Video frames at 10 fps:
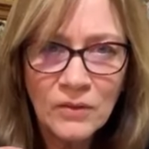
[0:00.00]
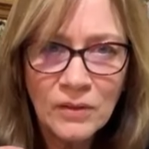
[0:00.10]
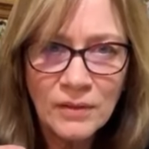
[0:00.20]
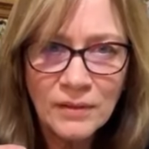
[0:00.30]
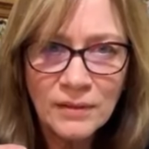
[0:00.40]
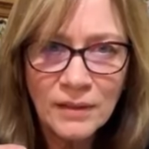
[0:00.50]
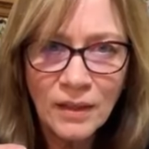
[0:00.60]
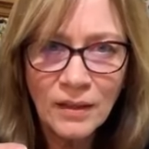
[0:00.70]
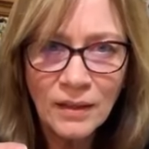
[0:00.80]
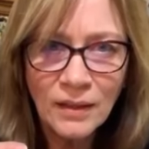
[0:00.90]
She's
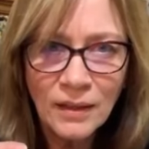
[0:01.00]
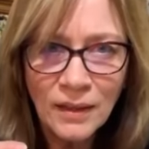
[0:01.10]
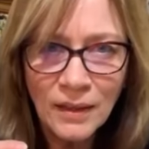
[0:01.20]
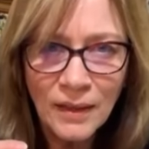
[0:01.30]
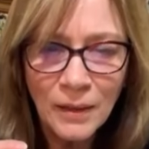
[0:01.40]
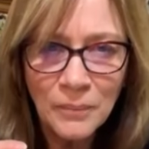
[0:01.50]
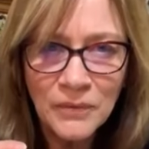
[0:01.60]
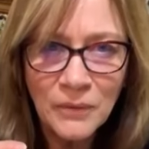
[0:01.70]
dulling it up